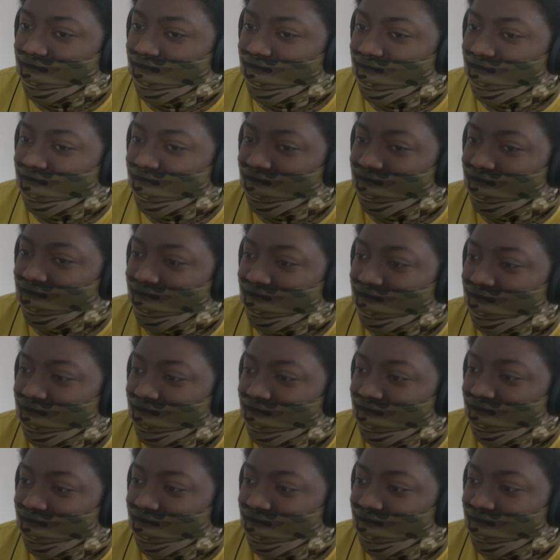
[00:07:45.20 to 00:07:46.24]

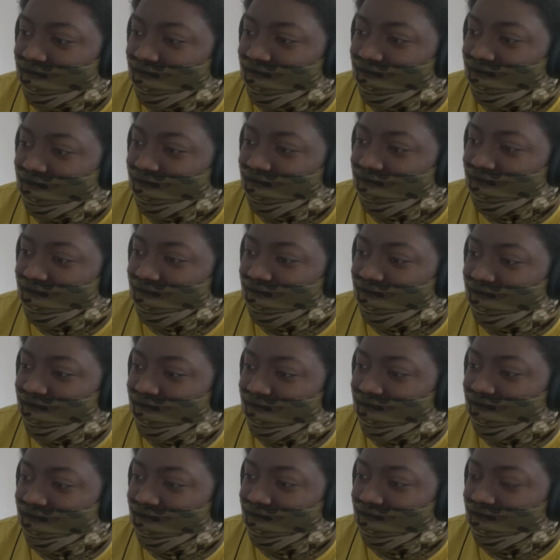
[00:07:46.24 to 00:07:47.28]

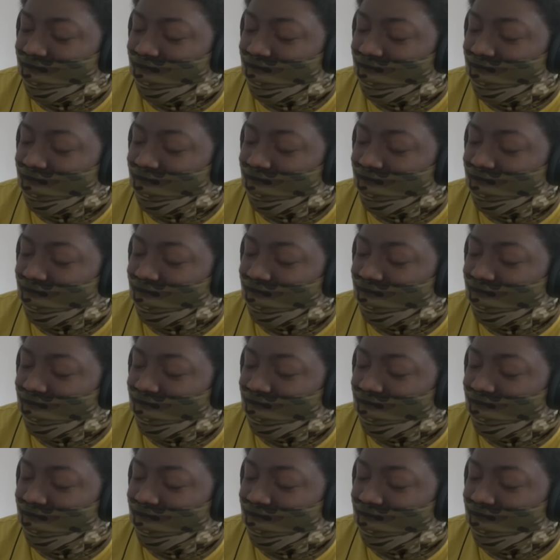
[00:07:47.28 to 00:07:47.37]
This person isn't speaking.